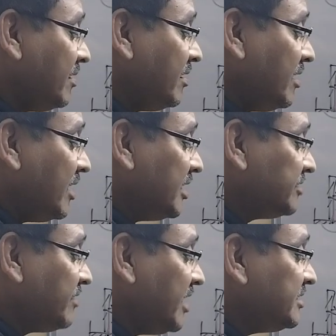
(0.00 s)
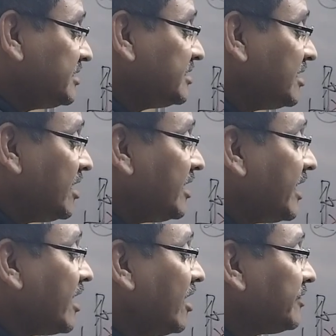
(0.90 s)
as well as
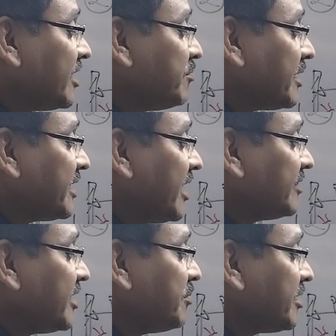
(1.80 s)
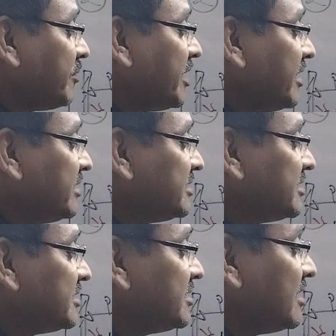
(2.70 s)
diathermic. Diathermic means
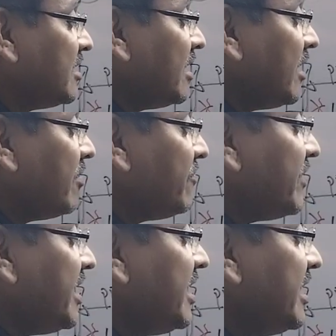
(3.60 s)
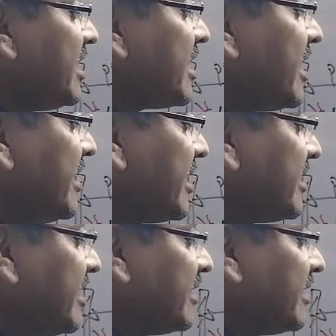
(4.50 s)
freely conducting